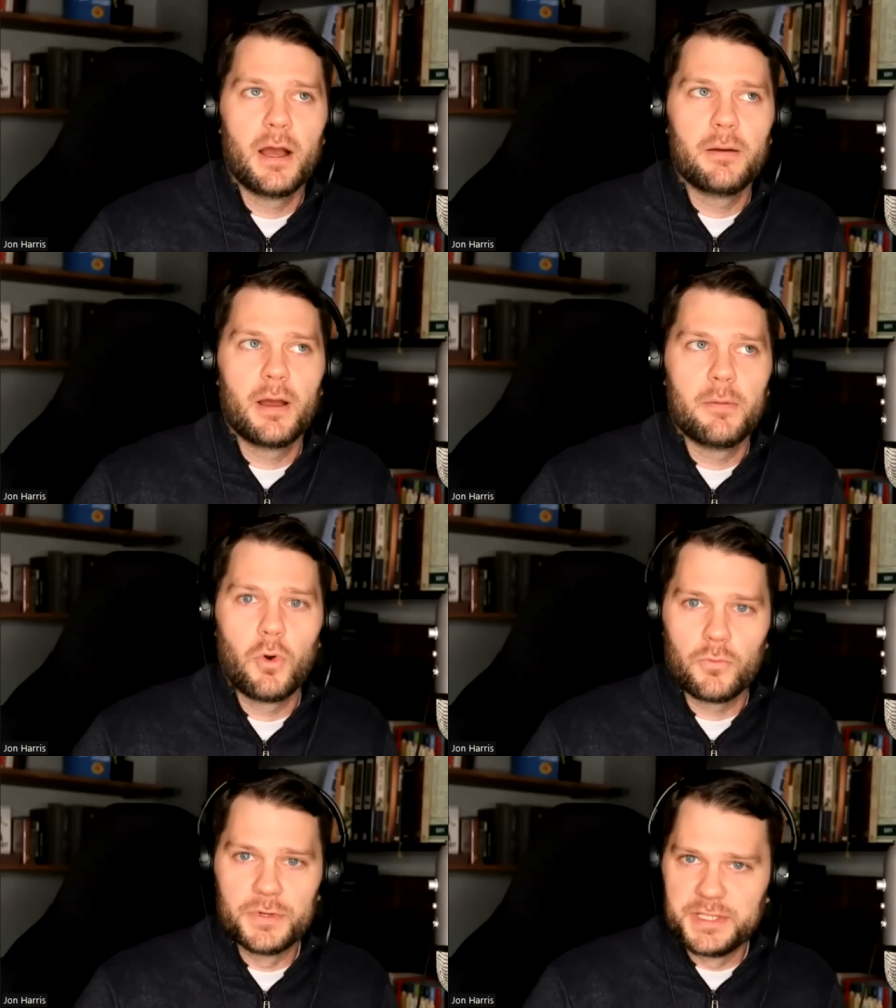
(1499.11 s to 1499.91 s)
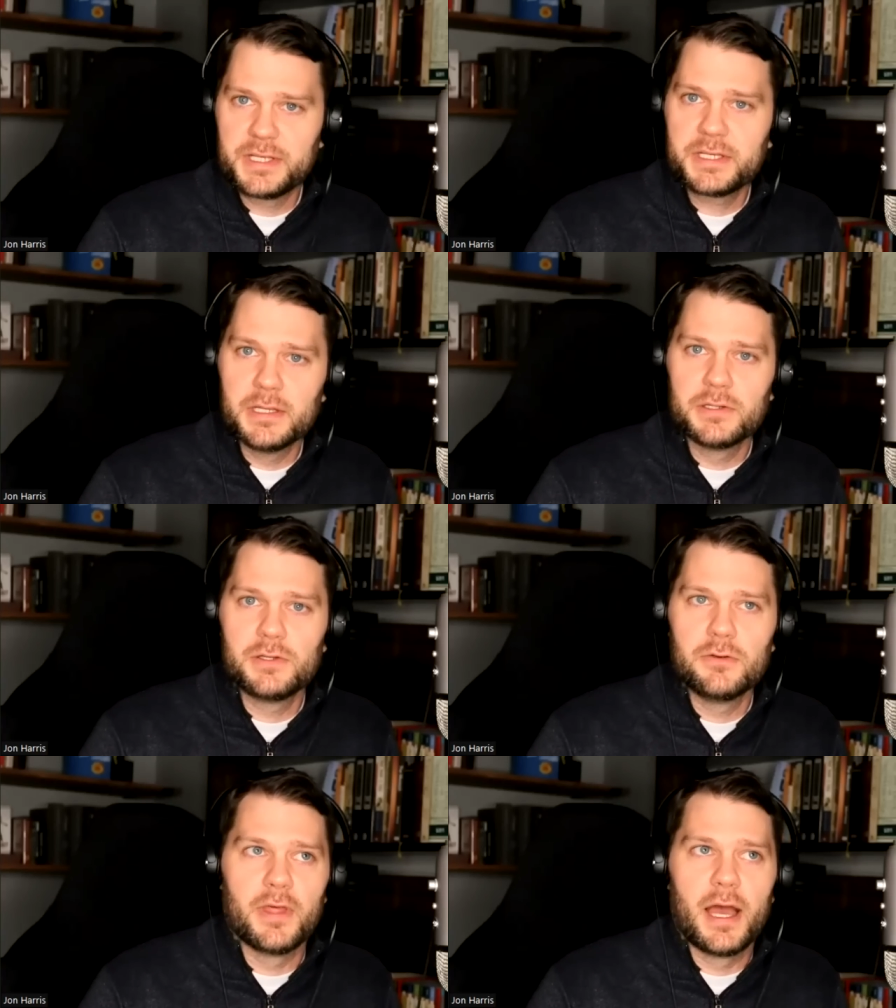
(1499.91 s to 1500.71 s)
I, am more resistant
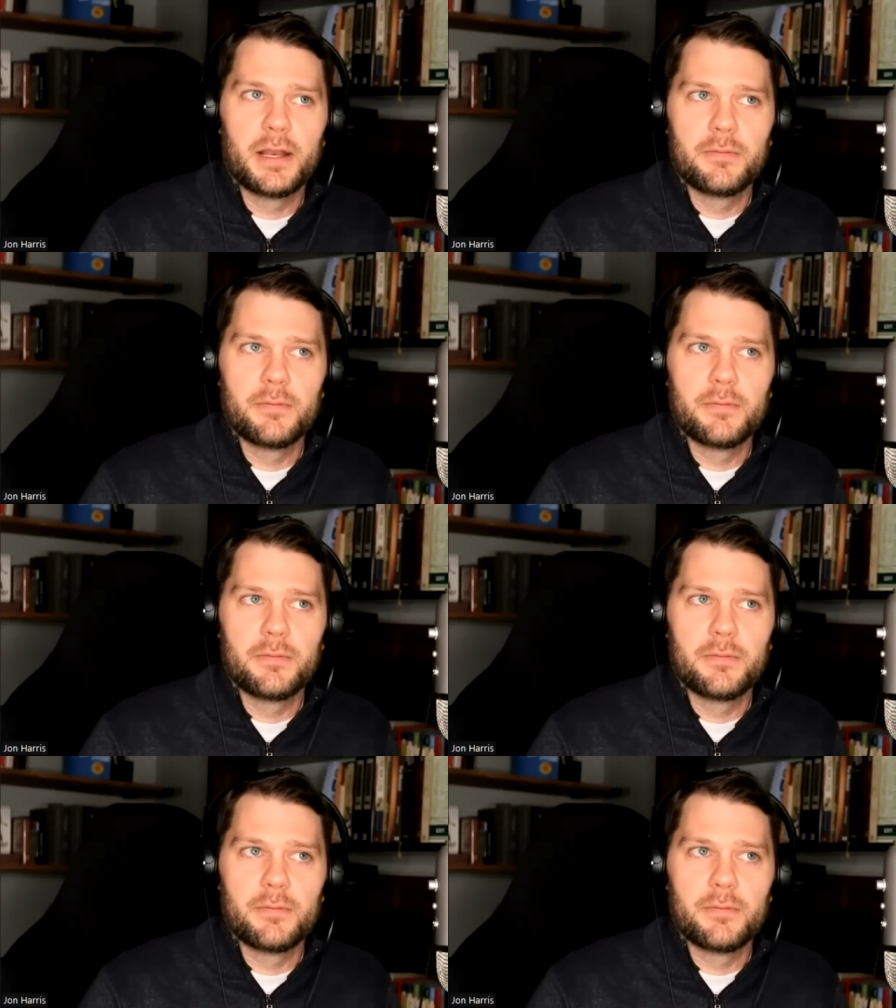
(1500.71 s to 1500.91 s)
to that.